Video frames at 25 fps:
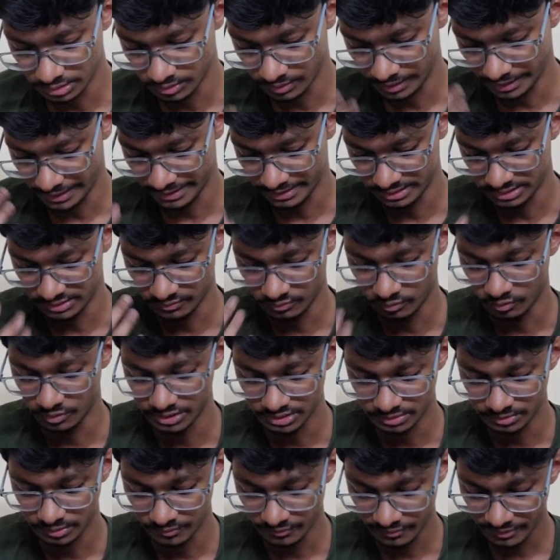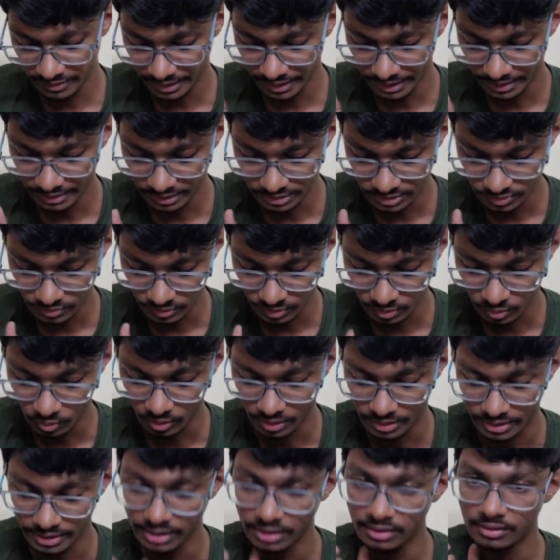this will act as a voltage buffer, and this will go
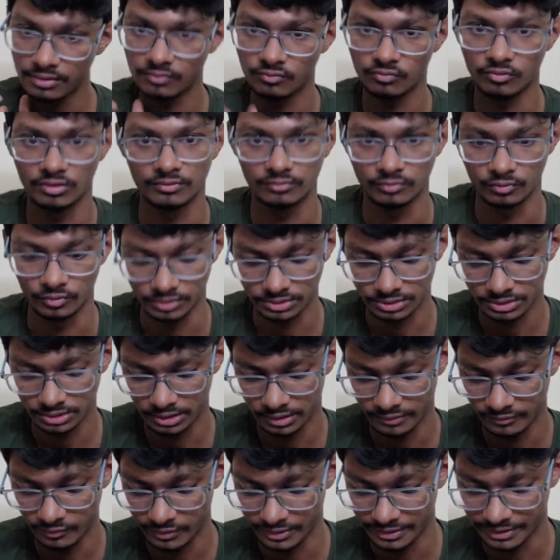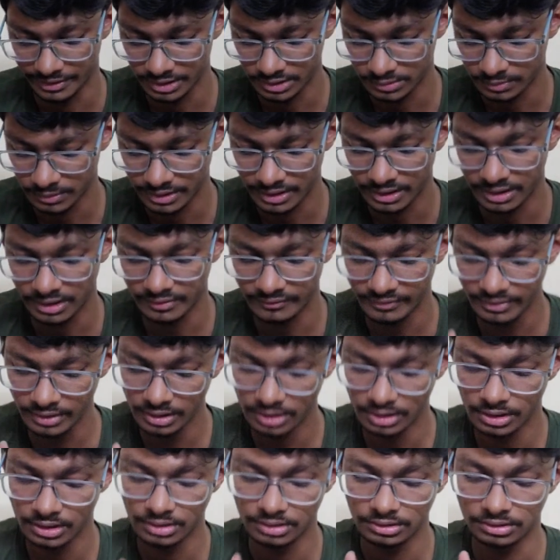until one volts. If we reduce by delta
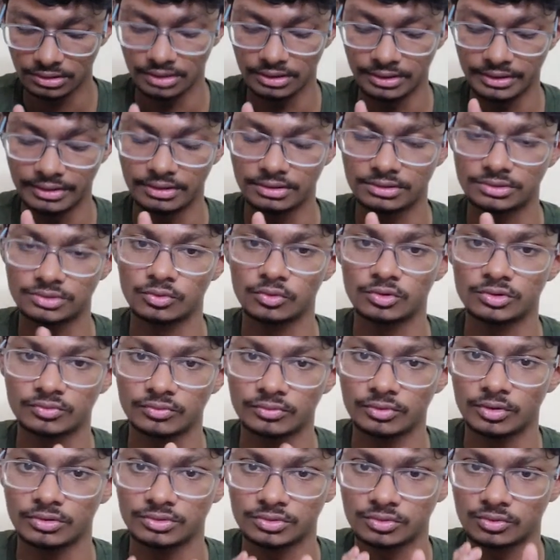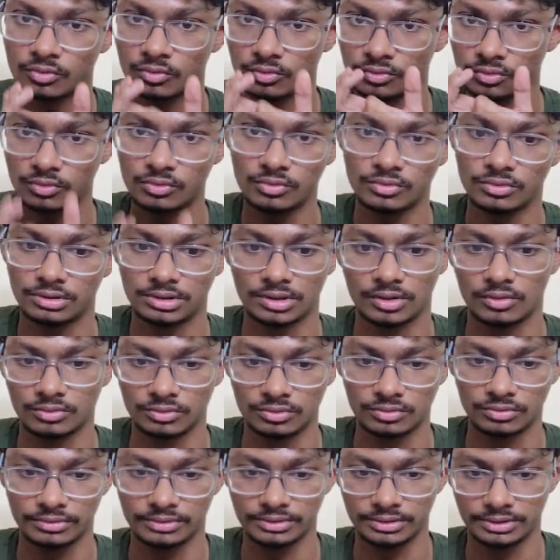V, the source will also go to down
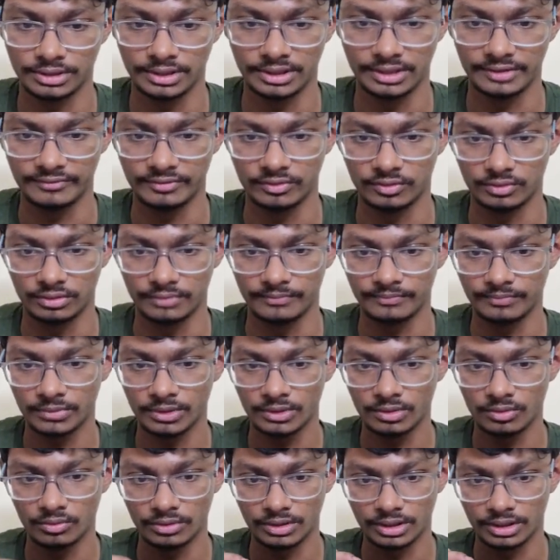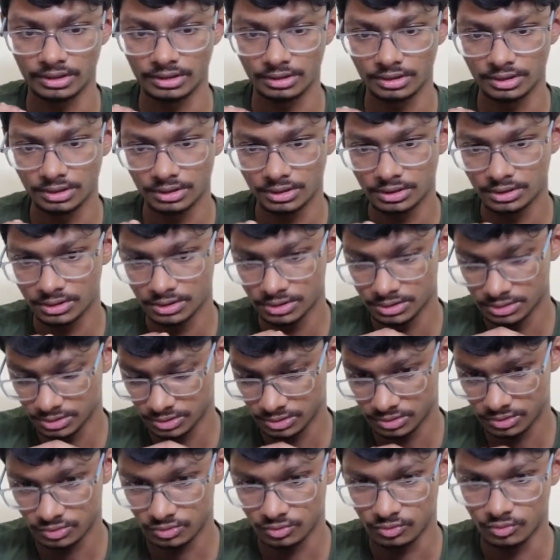to delta V only, okay.
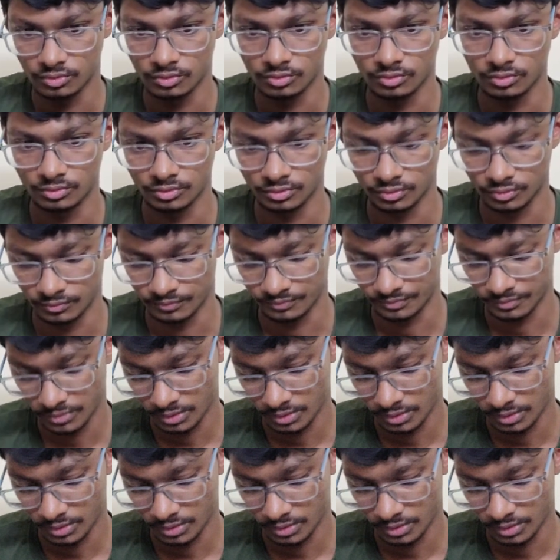So